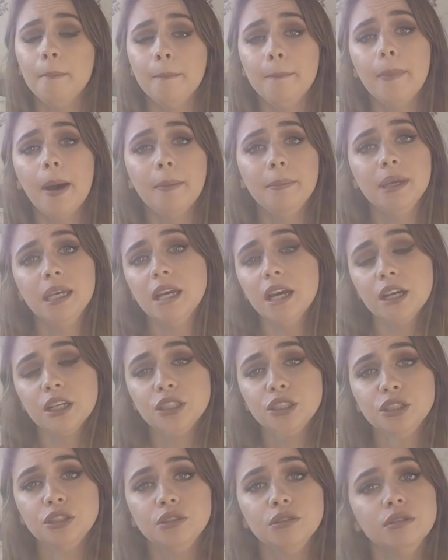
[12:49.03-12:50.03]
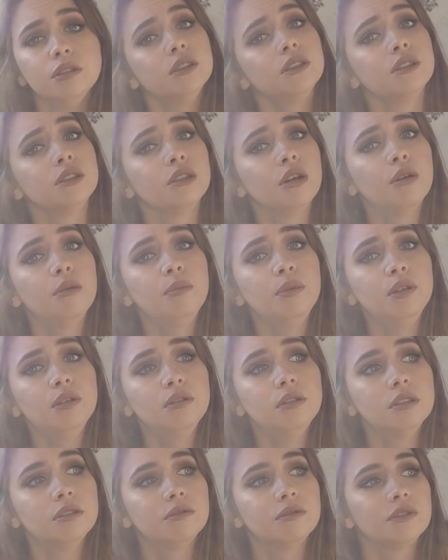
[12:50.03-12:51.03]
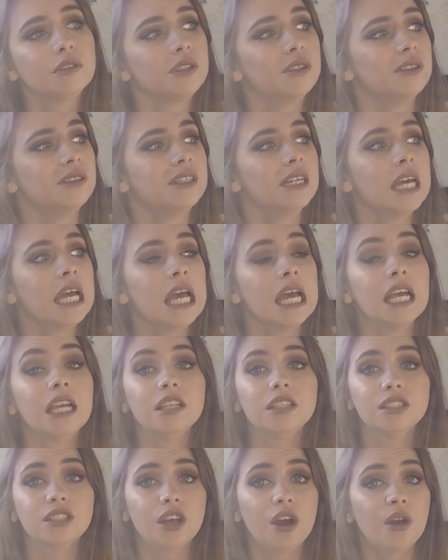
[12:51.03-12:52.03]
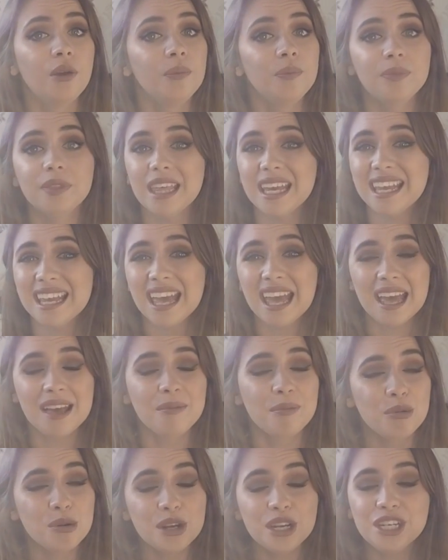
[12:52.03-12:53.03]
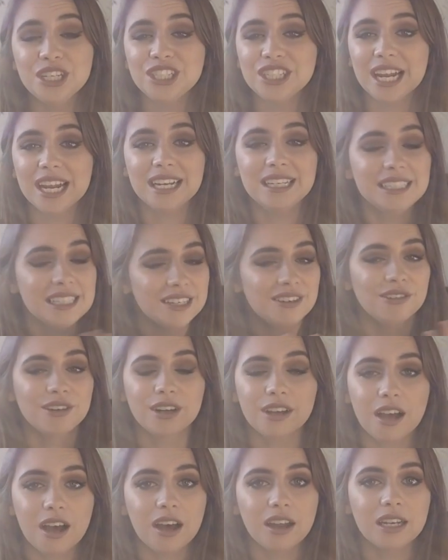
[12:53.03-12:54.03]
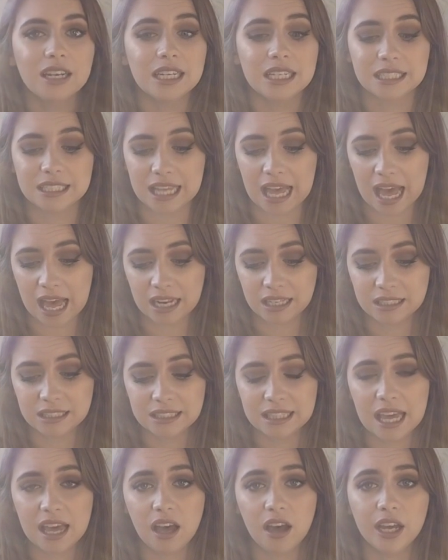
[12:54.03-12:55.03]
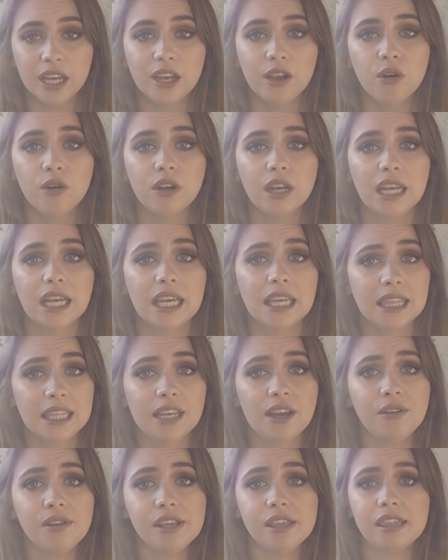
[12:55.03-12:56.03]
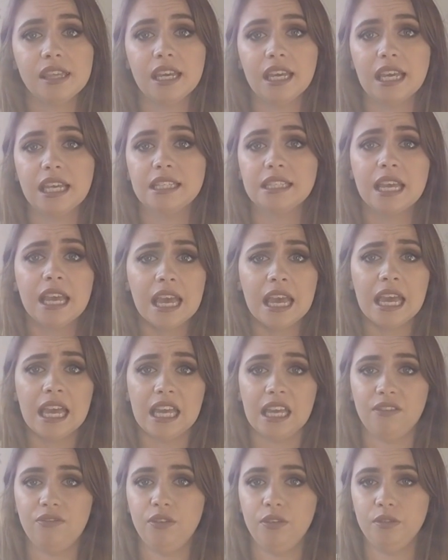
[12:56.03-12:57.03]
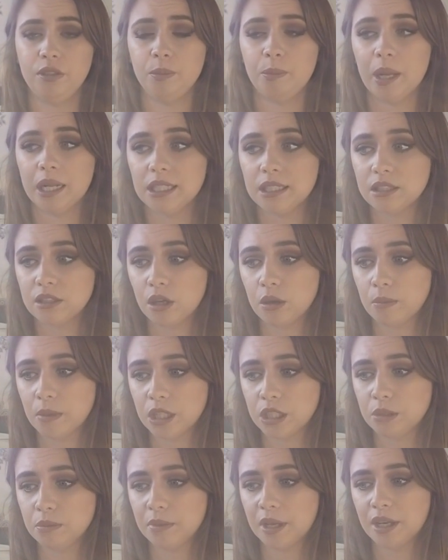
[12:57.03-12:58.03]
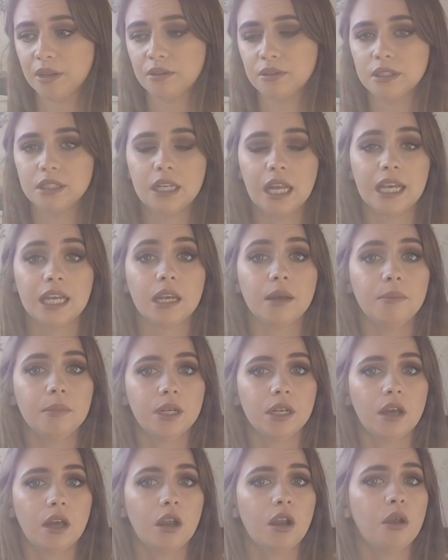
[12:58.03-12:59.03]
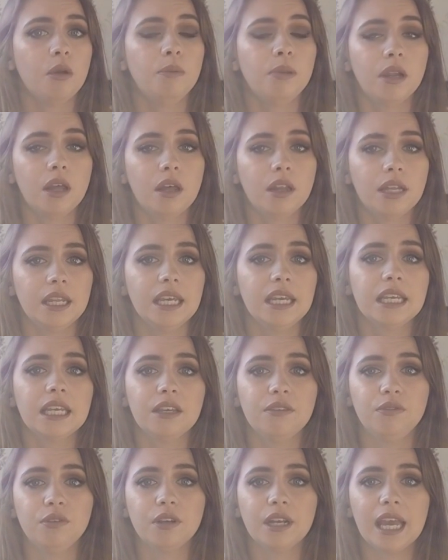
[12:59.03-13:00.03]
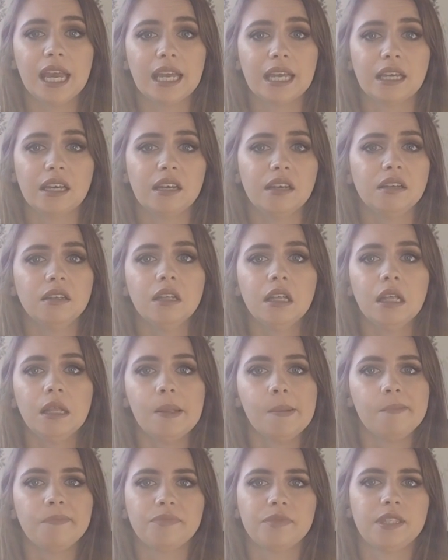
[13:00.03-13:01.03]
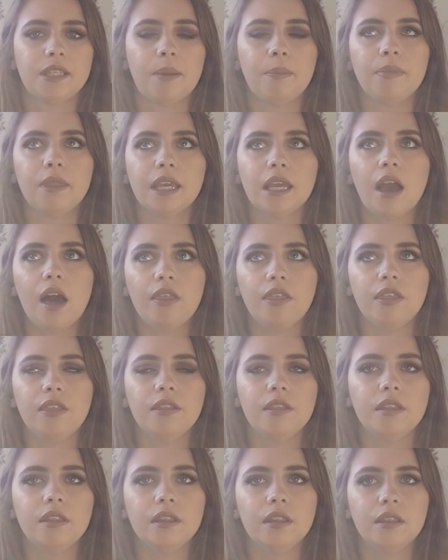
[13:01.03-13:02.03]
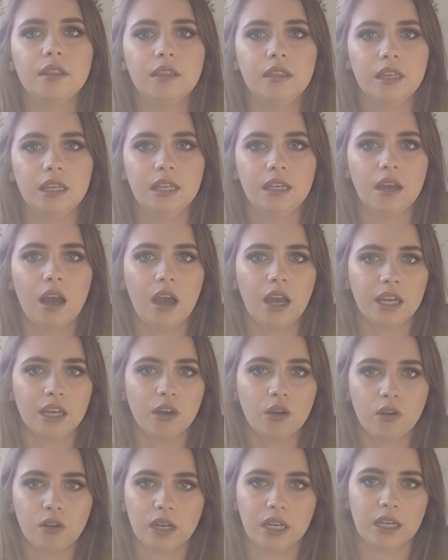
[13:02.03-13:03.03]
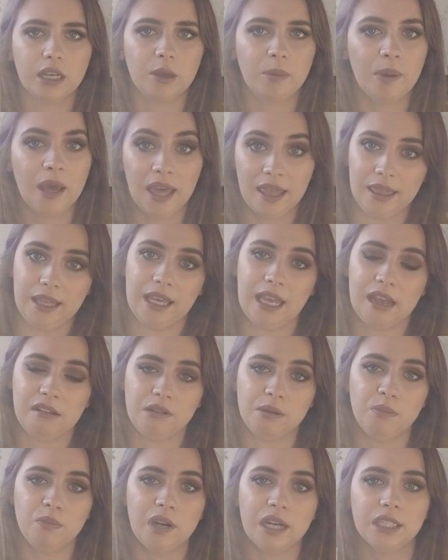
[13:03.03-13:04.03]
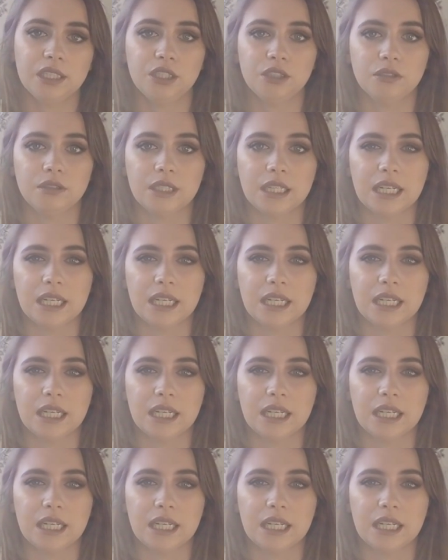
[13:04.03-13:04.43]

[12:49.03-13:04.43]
"Mummy, her shoes are so beautiful." So they get appreciated regardless, and they're iconic. The only thing is, if you spend so much money on like a Manalo Blahnik, if you're getting something other than the iconic pair that Kerry Bradshaw